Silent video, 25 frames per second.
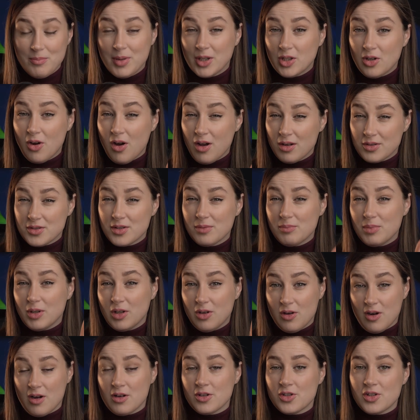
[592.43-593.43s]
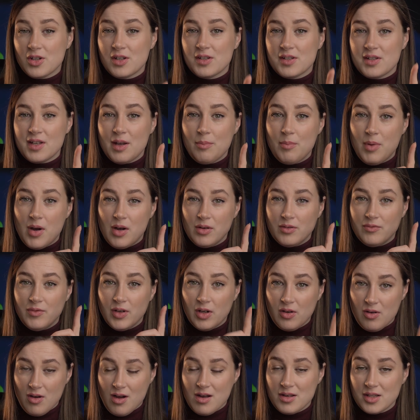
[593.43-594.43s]
but also be cautious about
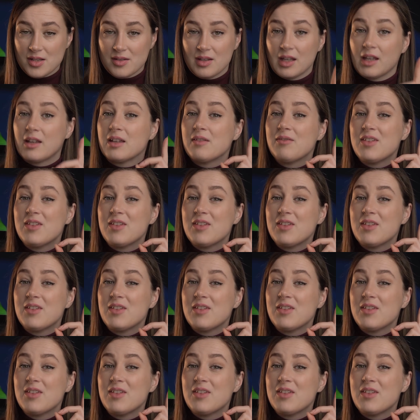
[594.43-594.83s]
the cost.